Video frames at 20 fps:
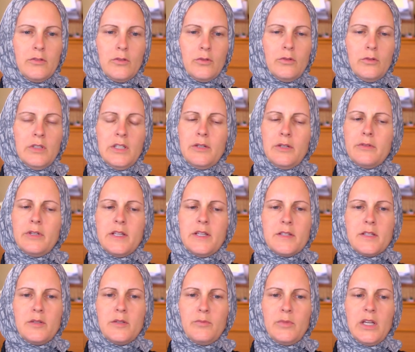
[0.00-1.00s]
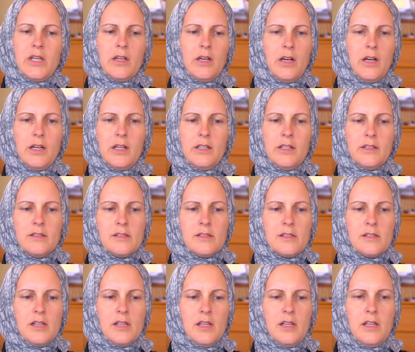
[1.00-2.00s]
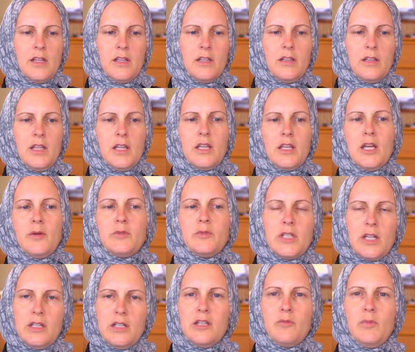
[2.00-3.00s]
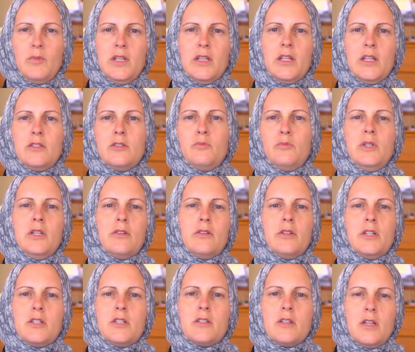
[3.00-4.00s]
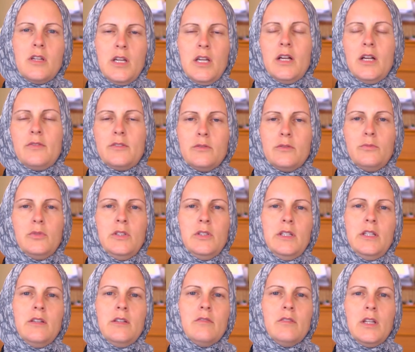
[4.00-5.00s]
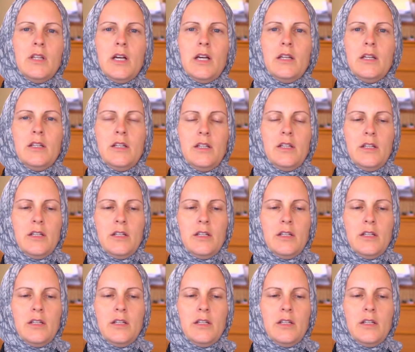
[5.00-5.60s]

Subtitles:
only reason, because they kept telling me that to be a Christian, I have to believe that